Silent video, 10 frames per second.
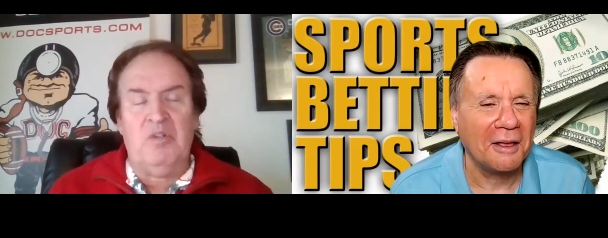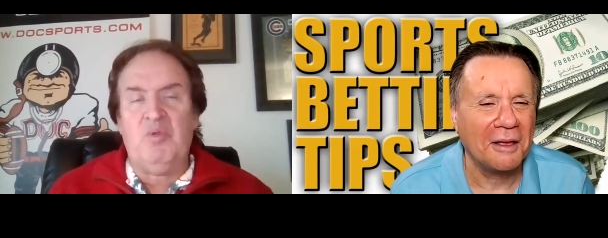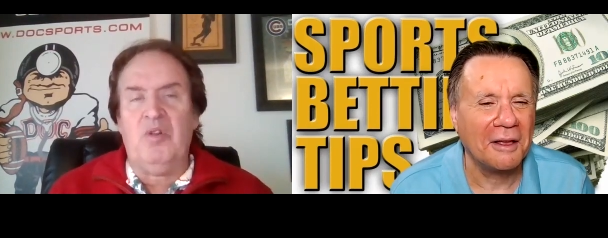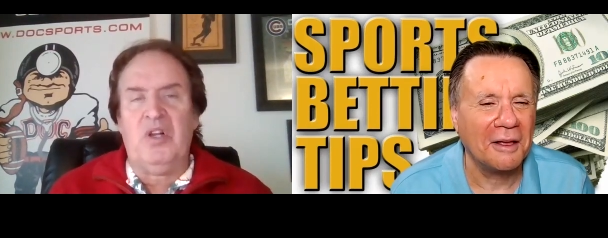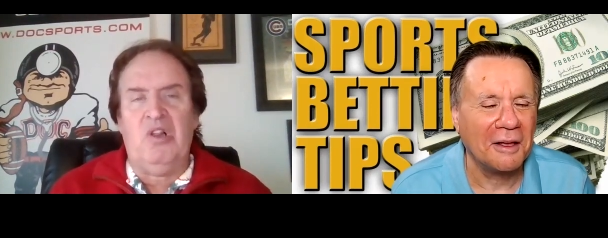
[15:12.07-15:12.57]

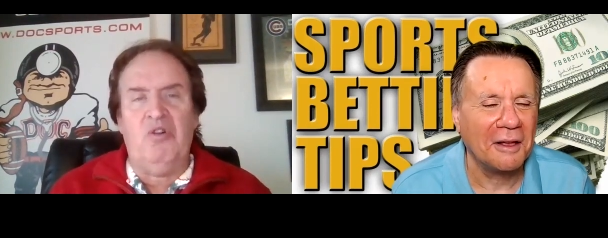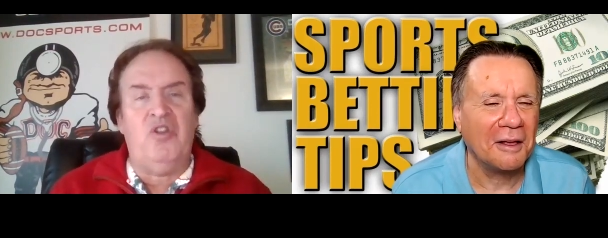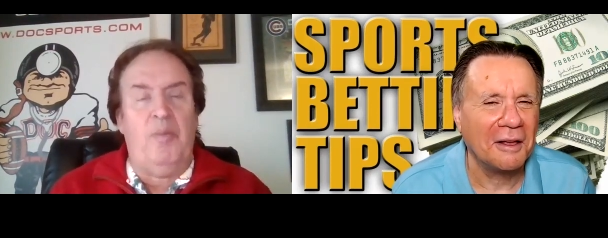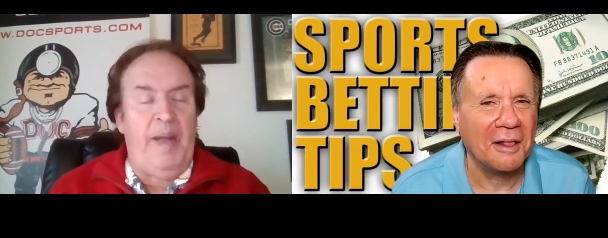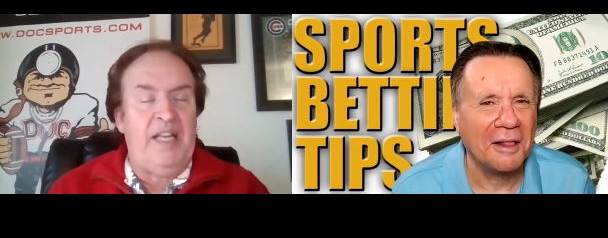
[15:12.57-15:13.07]
Speaker 1: which will
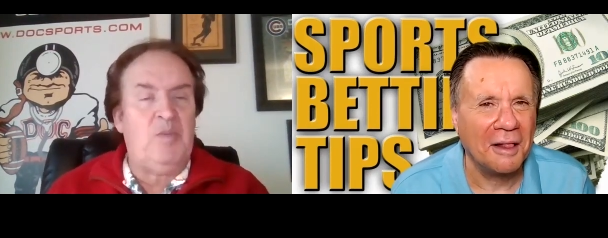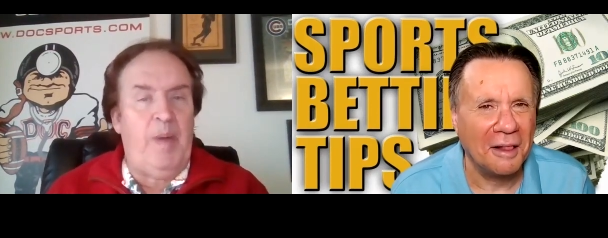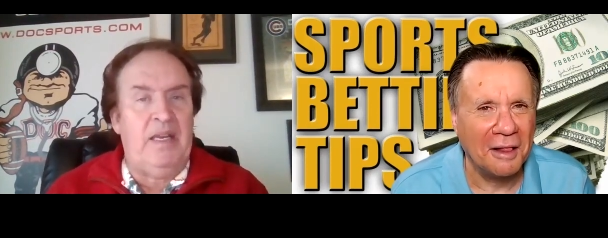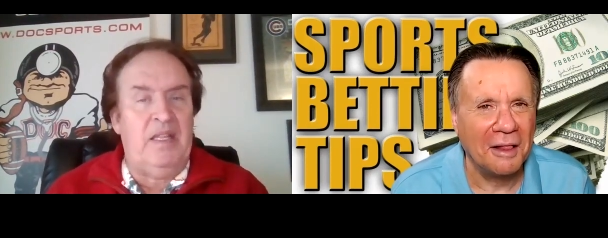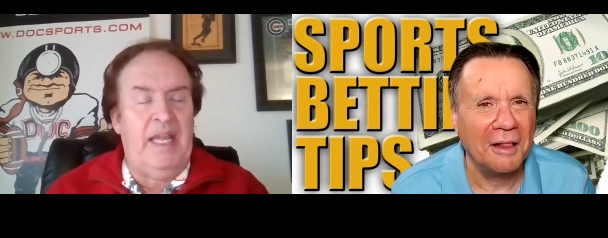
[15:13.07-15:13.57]
include the best
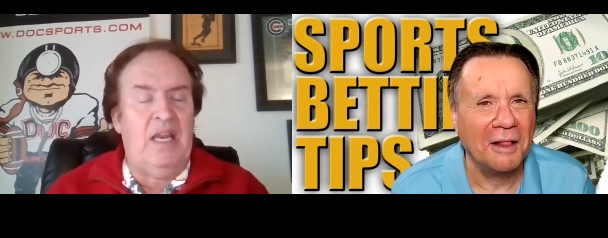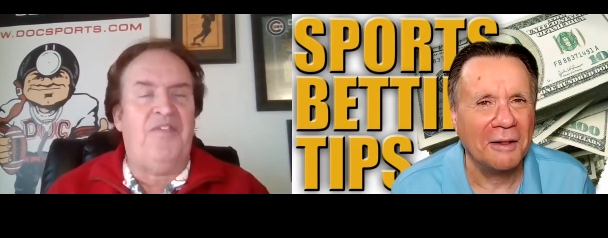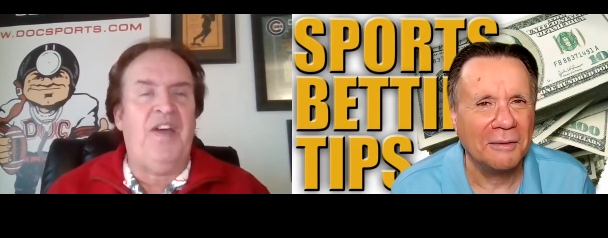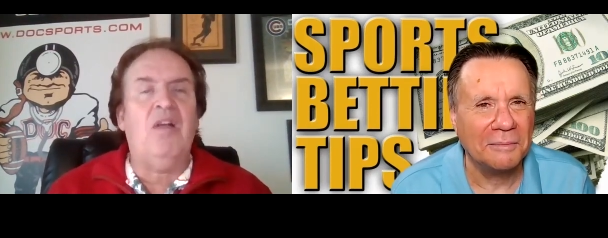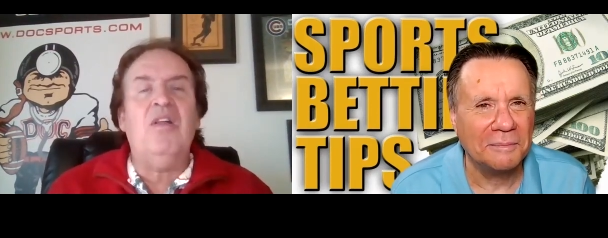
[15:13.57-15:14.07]
bet of the
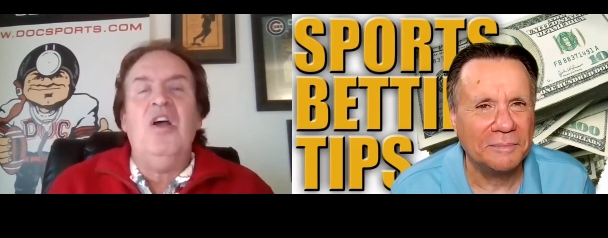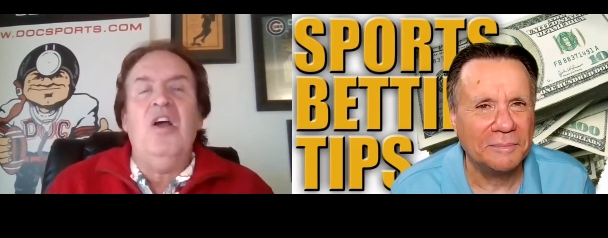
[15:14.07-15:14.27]
NFL